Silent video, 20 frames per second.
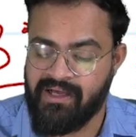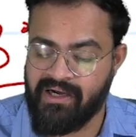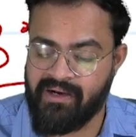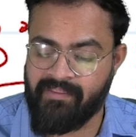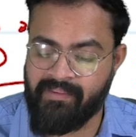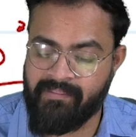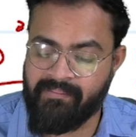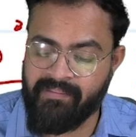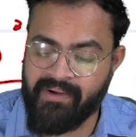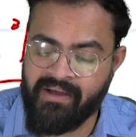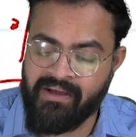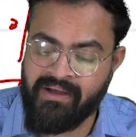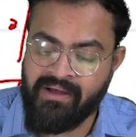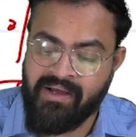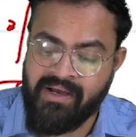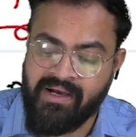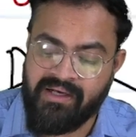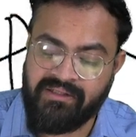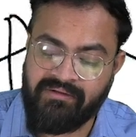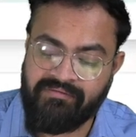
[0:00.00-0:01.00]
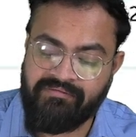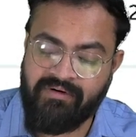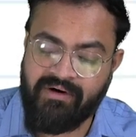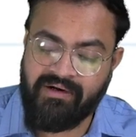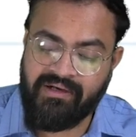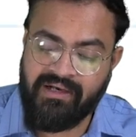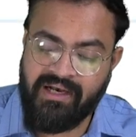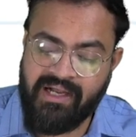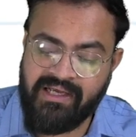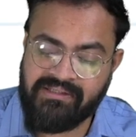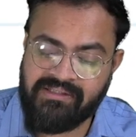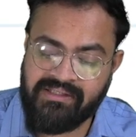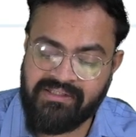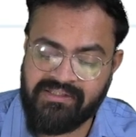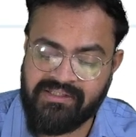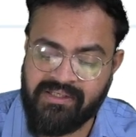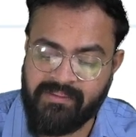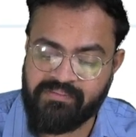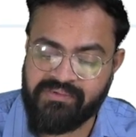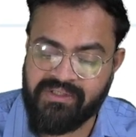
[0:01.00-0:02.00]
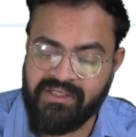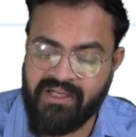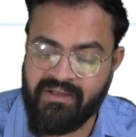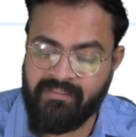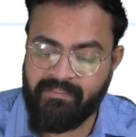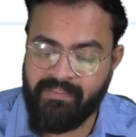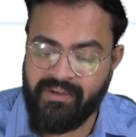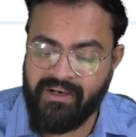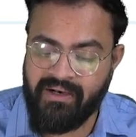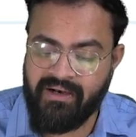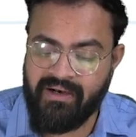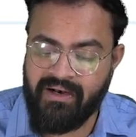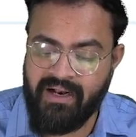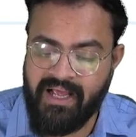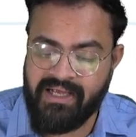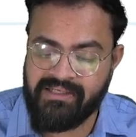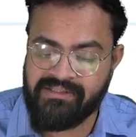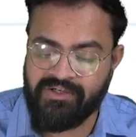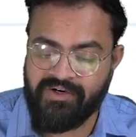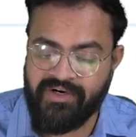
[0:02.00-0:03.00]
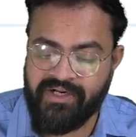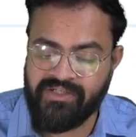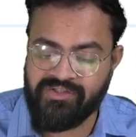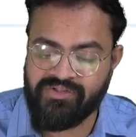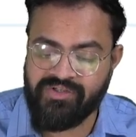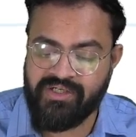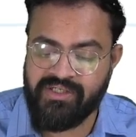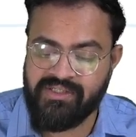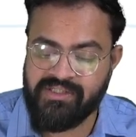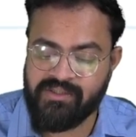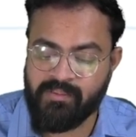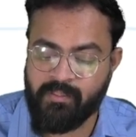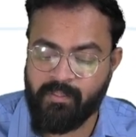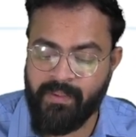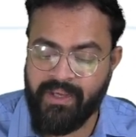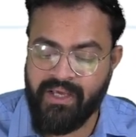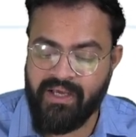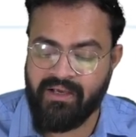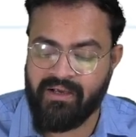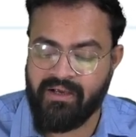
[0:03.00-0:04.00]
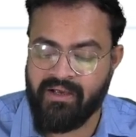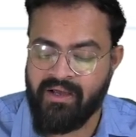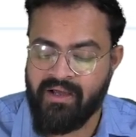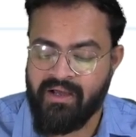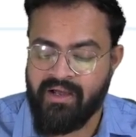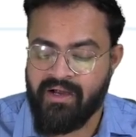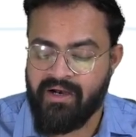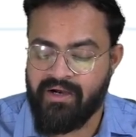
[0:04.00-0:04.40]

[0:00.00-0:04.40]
Remember, the fertilizer subsidy bill has reached its peak